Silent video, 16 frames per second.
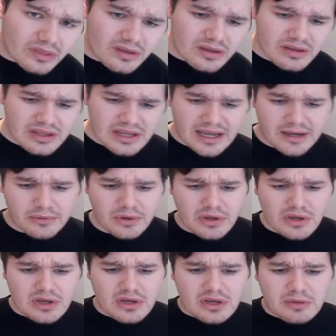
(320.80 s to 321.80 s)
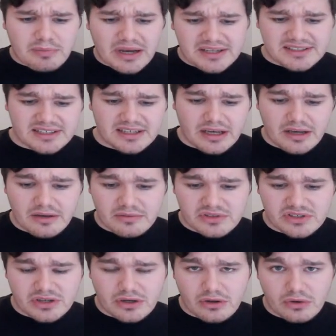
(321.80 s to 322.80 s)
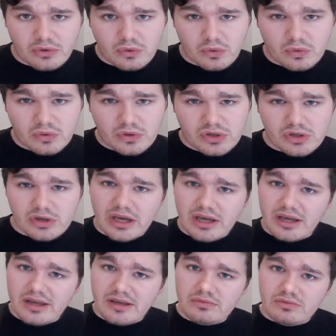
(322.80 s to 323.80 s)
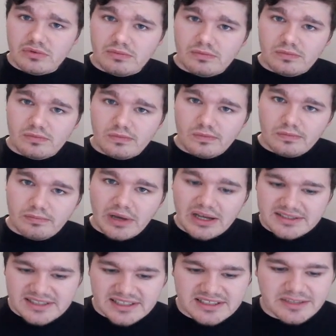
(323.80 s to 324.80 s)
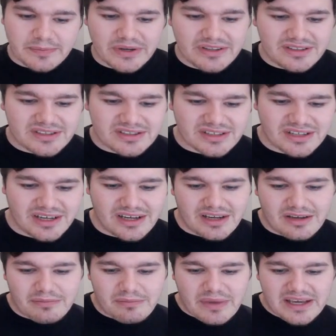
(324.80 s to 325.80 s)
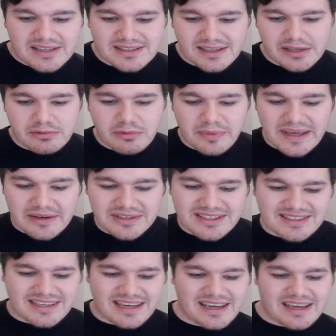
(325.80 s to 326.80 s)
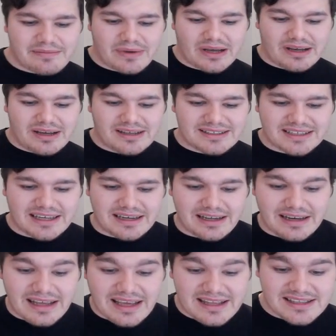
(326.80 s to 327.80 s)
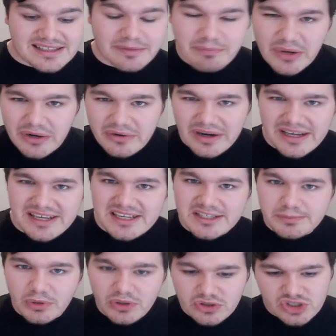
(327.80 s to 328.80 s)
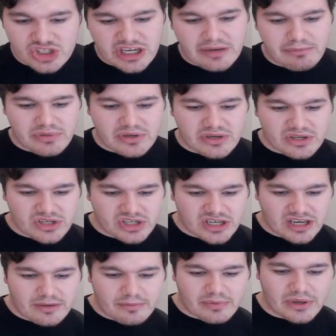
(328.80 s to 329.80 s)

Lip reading: Now, participants basically will be able to take part in an inter-borough esports championship,